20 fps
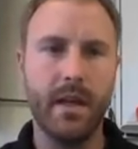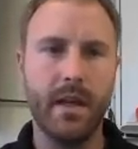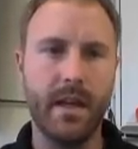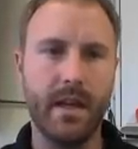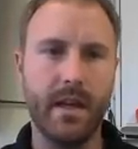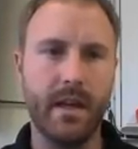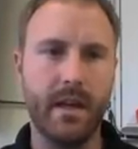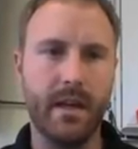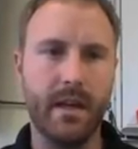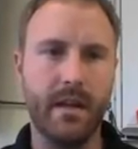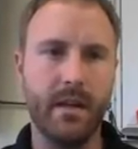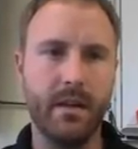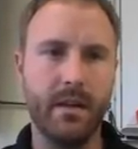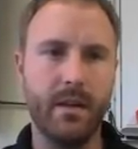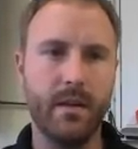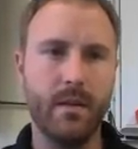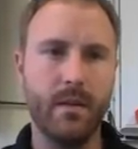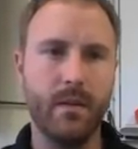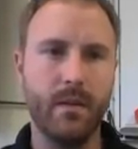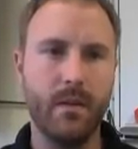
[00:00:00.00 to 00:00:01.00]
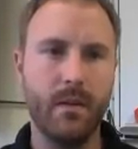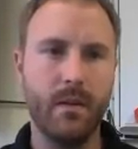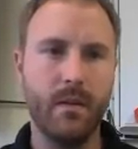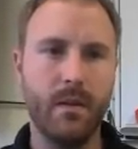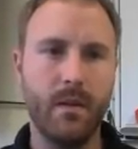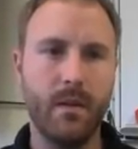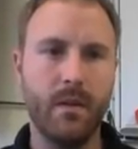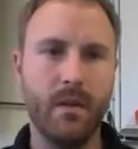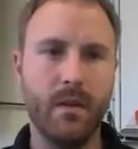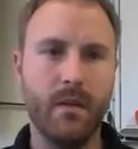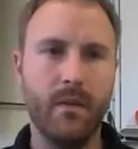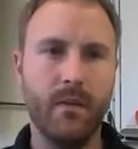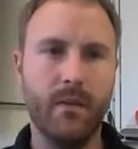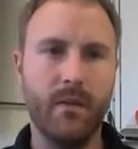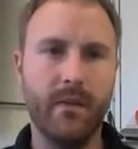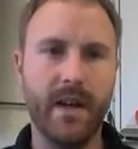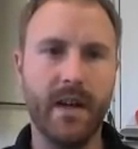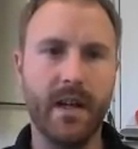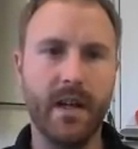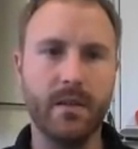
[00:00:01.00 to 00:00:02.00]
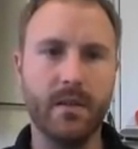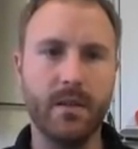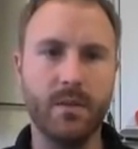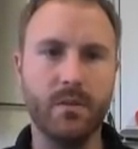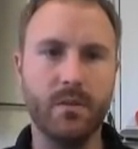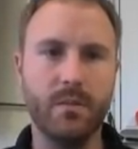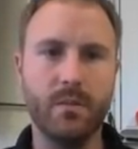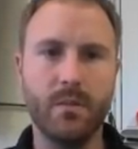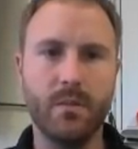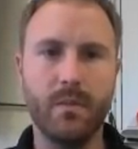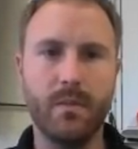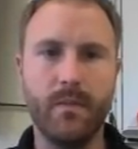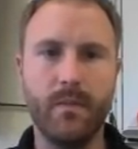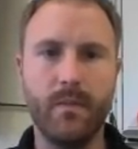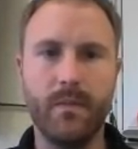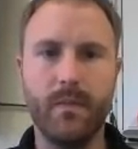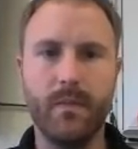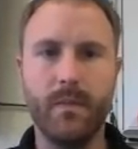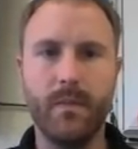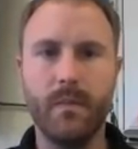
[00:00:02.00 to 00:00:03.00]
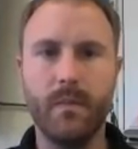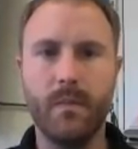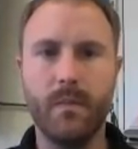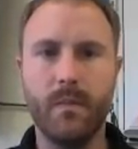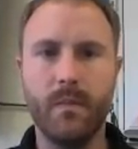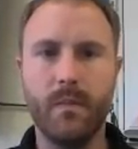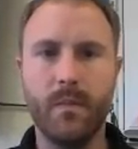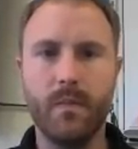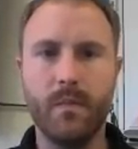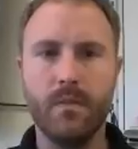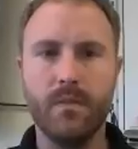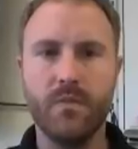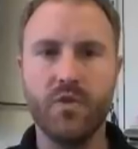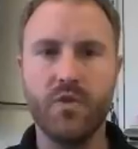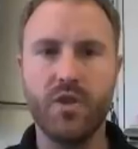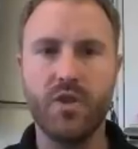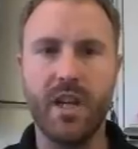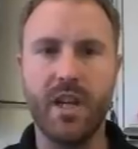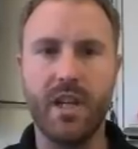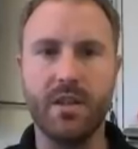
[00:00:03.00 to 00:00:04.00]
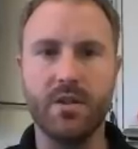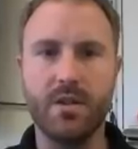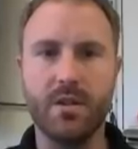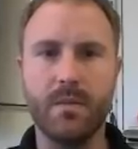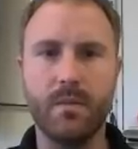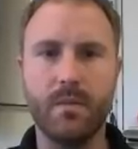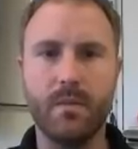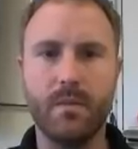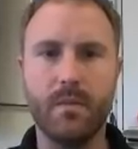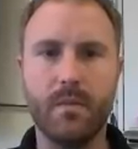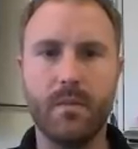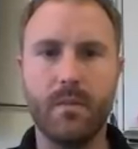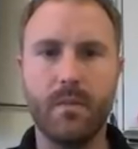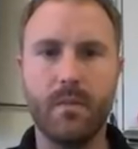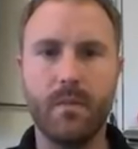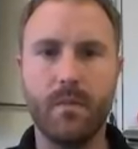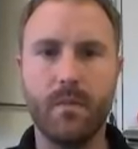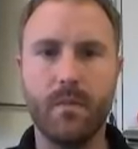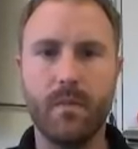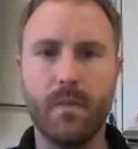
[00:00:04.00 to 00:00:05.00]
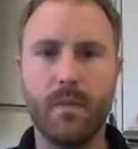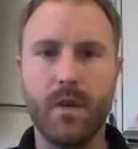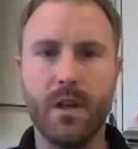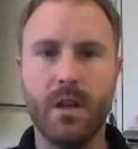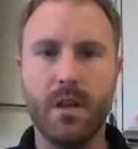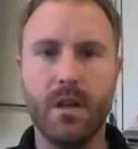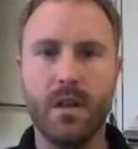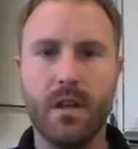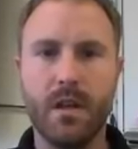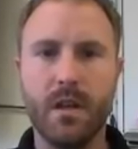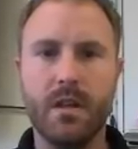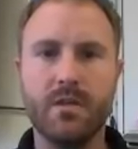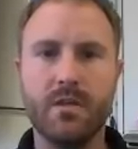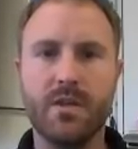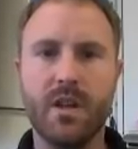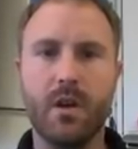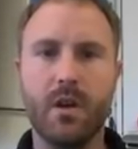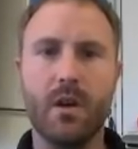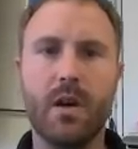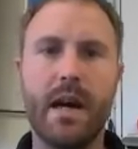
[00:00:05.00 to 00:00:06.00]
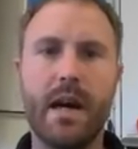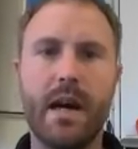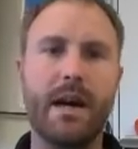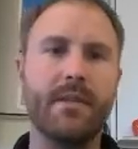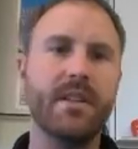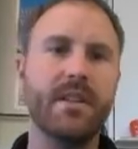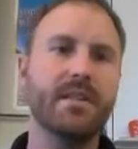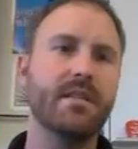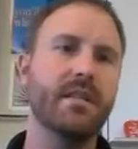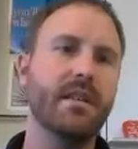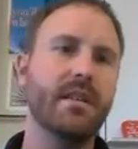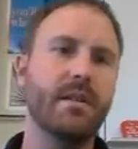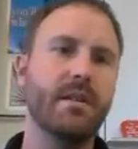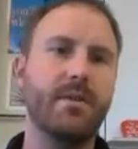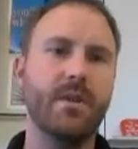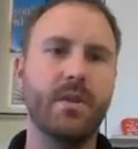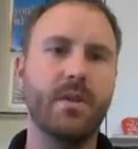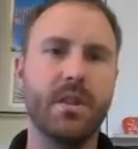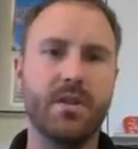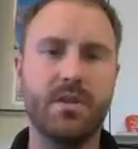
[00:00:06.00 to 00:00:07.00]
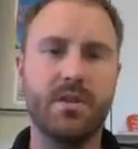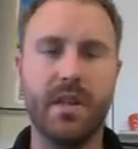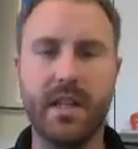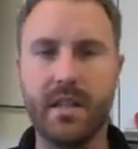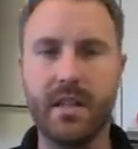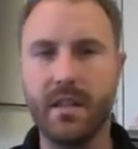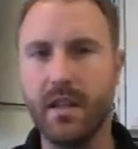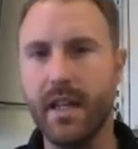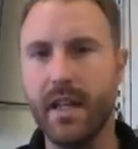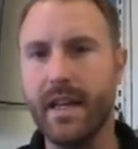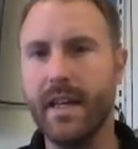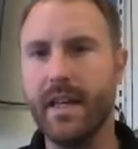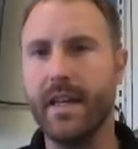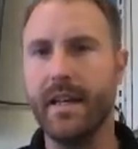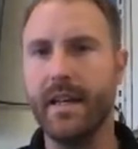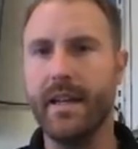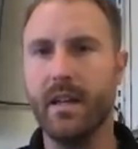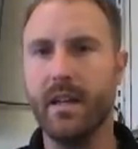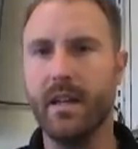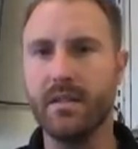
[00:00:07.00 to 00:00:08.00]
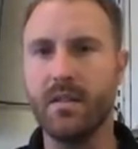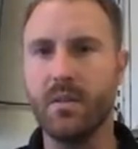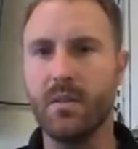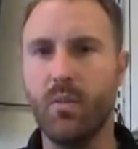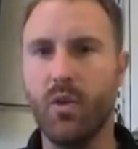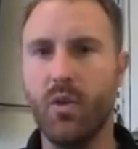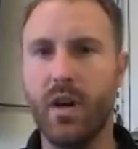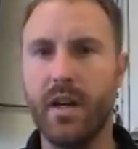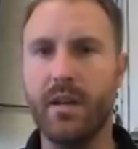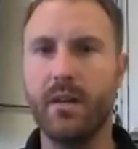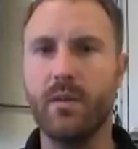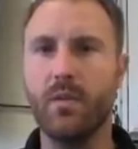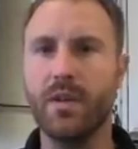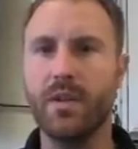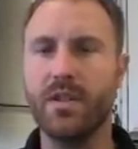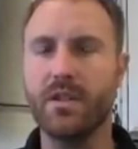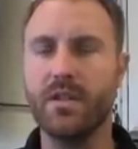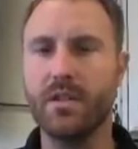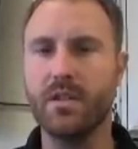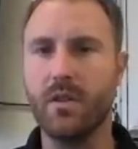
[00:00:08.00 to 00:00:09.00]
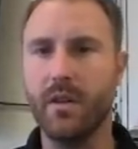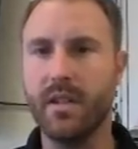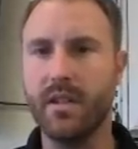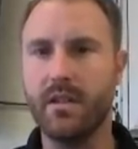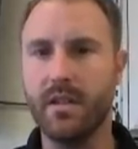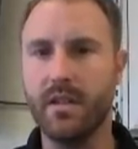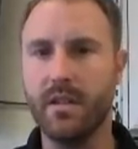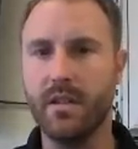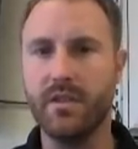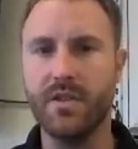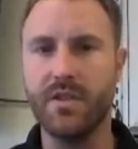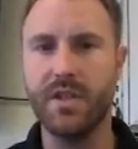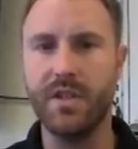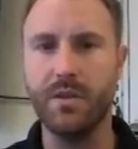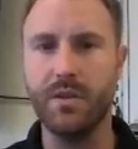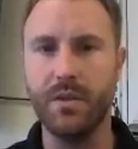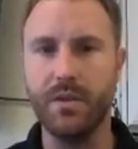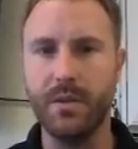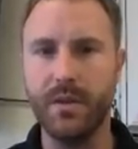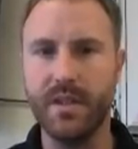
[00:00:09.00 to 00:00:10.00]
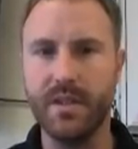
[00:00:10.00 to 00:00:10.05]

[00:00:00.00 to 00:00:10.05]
and volume change. So obviously if you didn't try the clay, it held some water, which is going to skew the